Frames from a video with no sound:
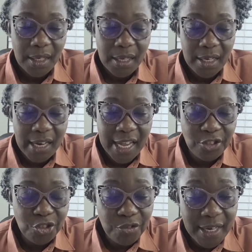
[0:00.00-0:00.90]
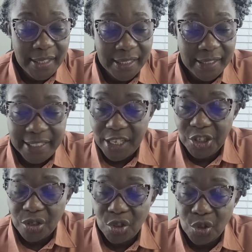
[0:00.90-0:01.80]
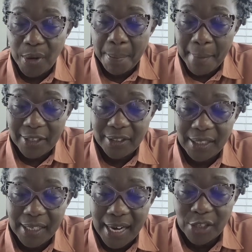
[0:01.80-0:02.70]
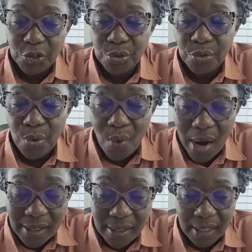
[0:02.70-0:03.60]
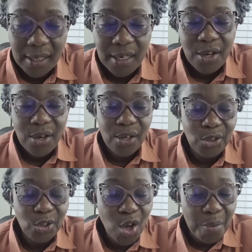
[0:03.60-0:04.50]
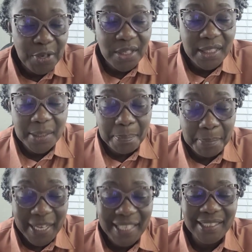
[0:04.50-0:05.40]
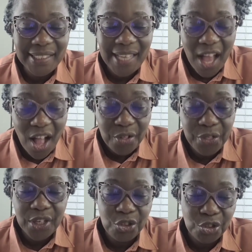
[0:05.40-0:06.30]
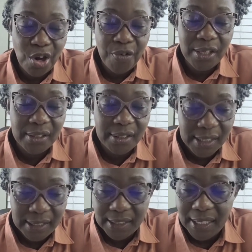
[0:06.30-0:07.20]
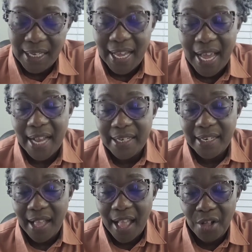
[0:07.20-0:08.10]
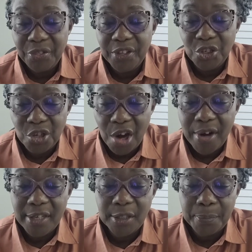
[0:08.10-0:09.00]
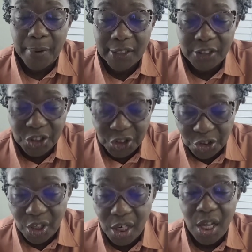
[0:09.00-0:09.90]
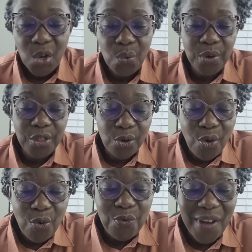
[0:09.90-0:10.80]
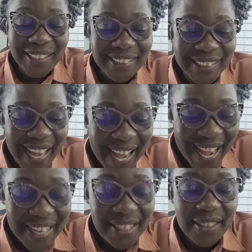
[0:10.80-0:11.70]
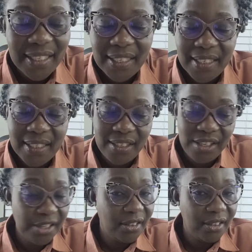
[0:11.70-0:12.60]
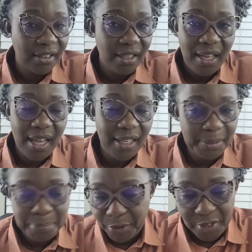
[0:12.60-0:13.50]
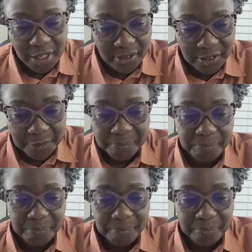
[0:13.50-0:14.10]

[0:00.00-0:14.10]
a Nigerian delegation to a masterclass to Rwanda on community based health insurance study and a health insurance practitioner with over 10 years' experience.